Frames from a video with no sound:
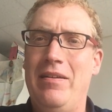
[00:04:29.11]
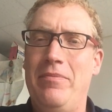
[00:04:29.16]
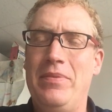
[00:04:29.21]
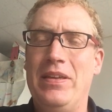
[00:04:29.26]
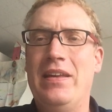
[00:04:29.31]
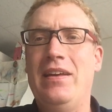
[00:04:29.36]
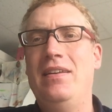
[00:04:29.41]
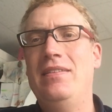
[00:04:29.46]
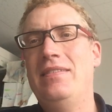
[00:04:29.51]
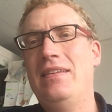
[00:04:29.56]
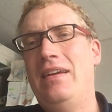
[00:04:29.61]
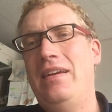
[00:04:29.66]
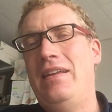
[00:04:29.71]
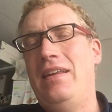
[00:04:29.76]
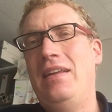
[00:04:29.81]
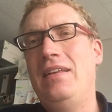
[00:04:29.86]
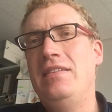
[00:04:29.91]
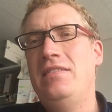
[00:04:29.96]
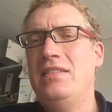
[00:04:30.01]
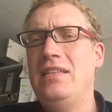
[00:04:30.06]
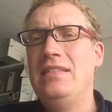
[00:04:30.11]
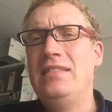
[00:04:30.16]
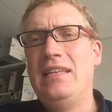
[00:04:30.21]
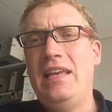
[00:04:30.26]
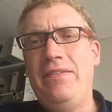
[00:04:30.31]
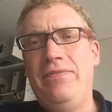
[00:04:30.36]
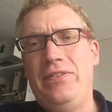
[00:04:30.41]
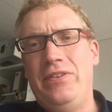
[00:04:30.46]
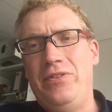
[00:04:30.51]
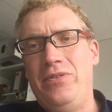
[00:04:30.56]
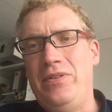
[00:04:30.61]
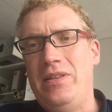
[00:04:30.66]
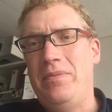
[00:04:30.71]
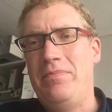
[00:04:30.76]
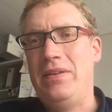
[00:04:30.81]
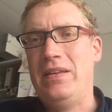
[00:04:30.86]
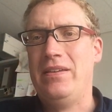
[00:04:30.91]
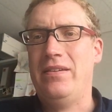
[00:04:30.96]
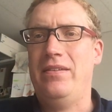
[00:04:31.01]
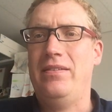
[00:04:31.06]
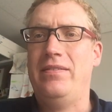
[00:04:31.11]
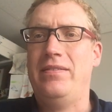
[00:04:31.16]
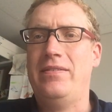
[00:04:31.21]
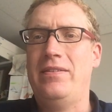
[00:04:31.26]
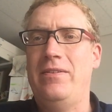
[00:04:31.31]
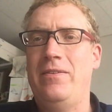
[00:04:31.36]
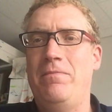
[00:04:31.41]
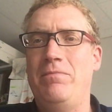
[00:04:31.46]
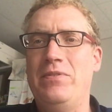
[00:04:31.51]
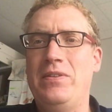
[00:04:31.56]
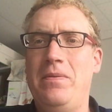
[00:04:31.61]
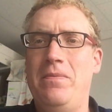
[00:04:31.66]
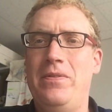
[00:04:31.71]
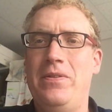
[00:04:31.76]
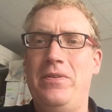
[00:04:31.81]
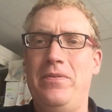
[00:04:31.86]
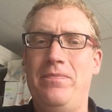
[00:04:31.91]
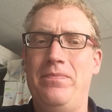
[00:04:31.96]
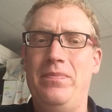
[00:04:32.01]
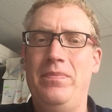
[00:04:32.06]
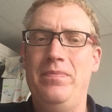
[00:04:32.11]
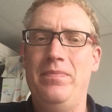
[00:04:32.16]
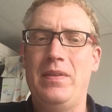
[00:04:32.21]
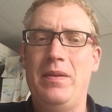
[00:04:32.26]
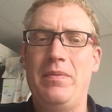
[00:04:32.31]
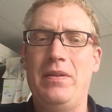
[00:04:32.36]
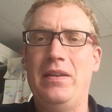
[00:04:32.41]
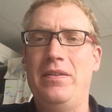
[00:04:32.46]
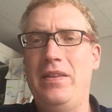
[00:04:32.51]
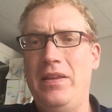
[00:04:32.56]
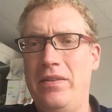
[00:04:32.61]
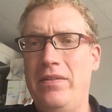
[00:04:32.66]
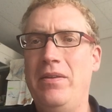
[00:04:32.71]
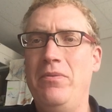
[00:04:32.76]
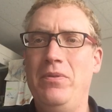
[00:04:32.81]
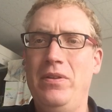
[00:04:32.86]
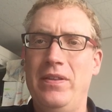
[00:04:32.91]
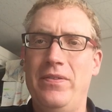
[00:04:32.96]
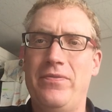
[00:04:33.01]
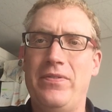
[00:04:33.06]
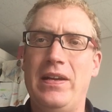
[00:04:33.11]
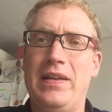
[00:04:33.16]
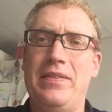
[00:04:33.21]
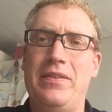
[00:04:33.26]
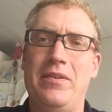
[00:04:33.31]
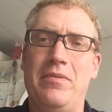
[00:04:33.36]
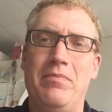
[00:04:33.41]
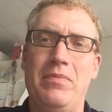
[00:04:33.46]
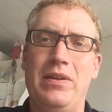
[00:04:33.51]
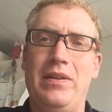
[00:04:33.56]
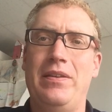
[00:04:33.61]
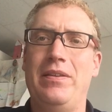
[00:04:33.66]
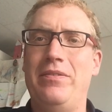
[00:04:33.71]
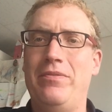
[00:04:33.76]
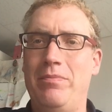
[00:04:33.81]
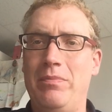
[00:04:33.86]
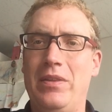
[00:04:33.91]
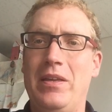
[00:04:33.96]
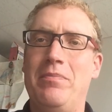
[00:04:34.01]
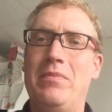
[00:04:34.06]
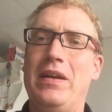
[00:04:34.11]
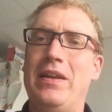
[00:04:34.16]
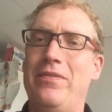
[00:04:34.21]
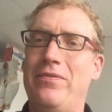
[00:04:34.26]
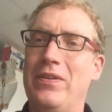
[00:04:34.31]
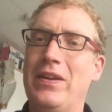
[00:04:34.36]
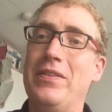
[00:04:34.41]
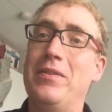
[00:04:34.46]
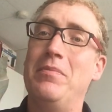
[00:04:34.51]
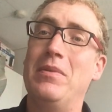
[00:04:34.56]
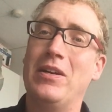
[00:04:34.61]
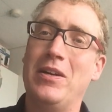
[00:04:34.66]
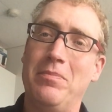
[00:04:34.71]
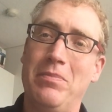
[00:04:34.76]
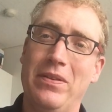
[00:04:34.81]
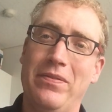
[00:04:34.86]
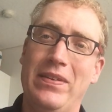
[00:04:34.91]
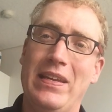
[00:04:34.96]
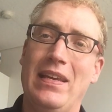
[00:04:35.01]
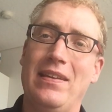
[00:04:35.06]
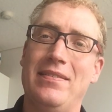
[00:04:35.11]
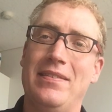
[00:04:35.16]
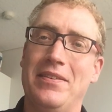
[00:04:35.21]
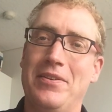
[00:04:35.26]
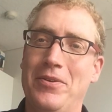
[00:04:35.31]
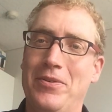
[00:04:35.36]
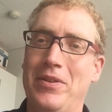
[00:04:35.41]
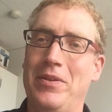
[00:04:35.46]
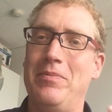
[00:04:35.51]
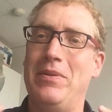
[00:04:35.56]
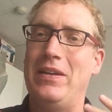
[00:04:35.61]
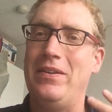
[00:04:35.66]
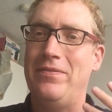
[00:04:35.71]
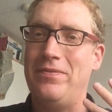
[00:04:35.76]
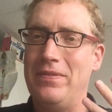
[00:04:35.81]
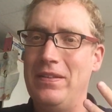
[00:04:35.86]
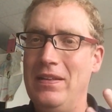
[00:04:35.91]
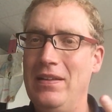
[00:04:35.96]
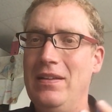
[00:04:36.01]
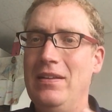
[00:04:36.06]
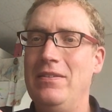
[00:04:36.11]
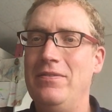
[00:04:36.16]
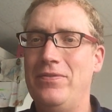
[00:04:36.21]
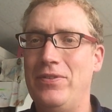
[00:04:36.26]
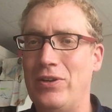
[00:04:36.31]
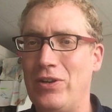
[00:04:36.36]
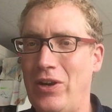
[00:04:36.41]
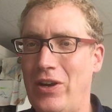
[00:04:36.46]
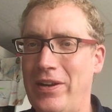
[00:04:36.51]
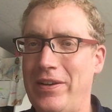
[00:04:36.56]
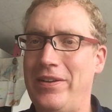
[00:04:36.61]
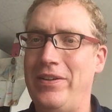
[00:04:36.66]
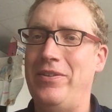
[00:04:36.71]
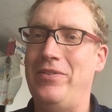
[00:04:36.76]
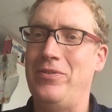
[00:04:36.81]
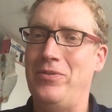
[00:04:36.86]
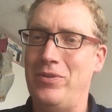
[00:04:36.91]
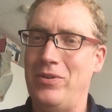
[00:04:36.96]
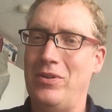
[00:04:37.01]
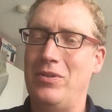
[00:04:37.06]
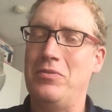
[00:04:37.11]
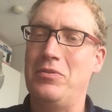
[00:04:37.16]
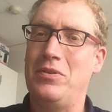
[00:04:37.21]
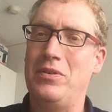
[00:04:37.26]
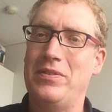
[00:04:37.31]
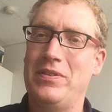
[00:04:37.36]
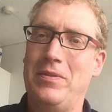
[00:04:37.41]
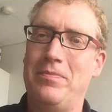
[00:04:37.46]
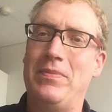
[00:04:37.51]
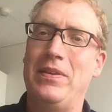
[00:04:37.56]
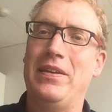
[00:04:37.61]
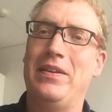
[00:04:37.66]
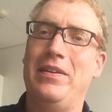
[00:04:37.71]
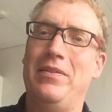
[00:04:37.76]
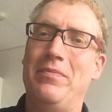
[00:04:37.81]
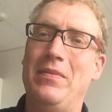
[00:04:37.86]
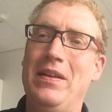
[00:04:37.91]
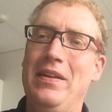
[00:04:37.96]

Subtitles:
Because it's safe to do that because some of them, I mean, they will have read them, but they might have read them a couple of days ago. They might have forgotten or something.